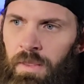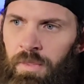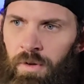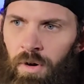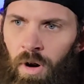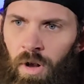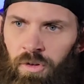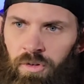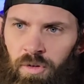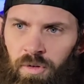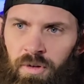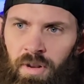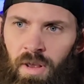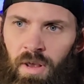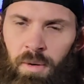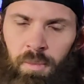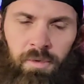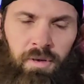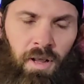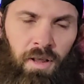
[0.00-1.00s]
They're also
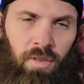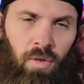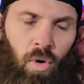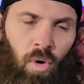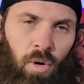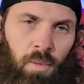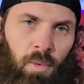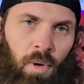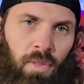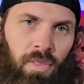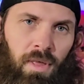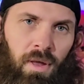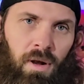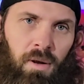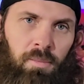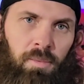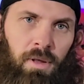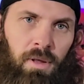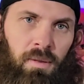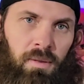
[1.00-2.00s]
telling them to take the hormone
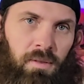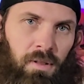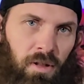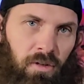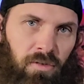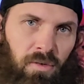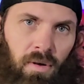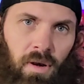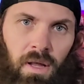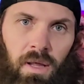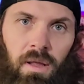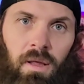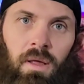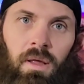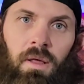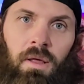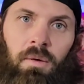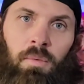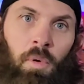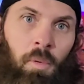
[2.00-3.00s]
therapy. That's great.
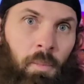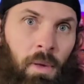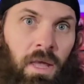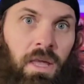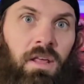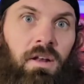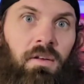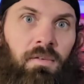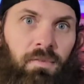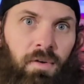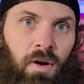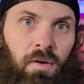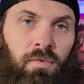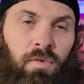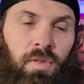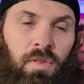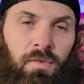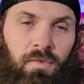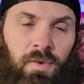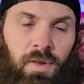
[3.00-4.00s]
We're making it fair
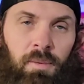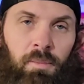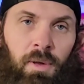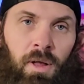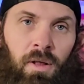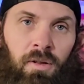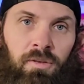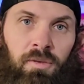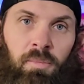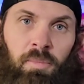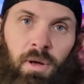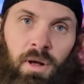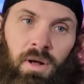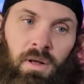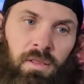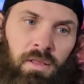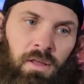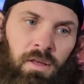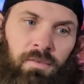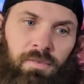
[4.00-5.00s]
for the females,
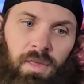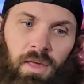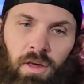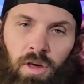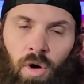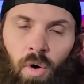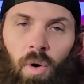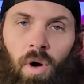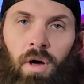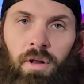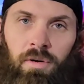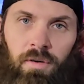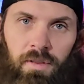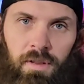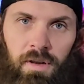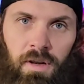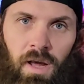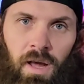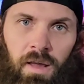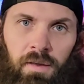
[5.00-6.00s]
apparently, if they go under
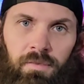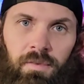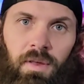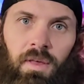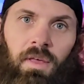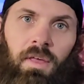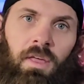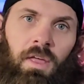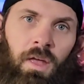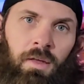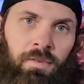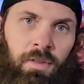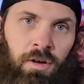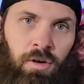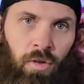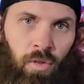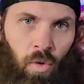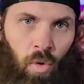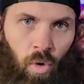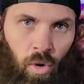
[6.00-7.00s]
the knife and they
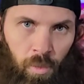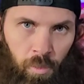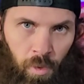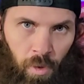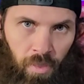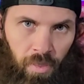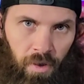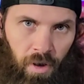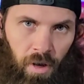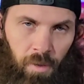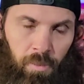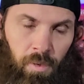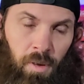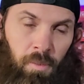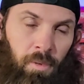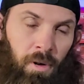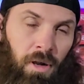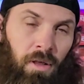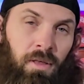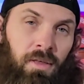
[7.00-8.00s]
do the hormone therapy.
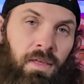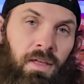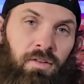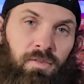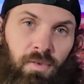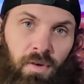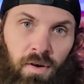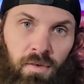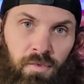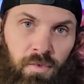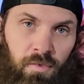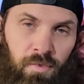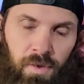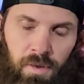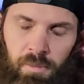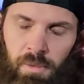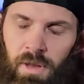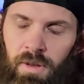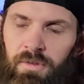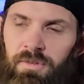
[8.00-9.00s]
Apparently, that's fair for
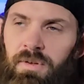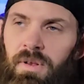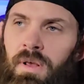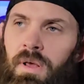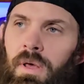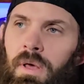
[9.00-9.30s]
females.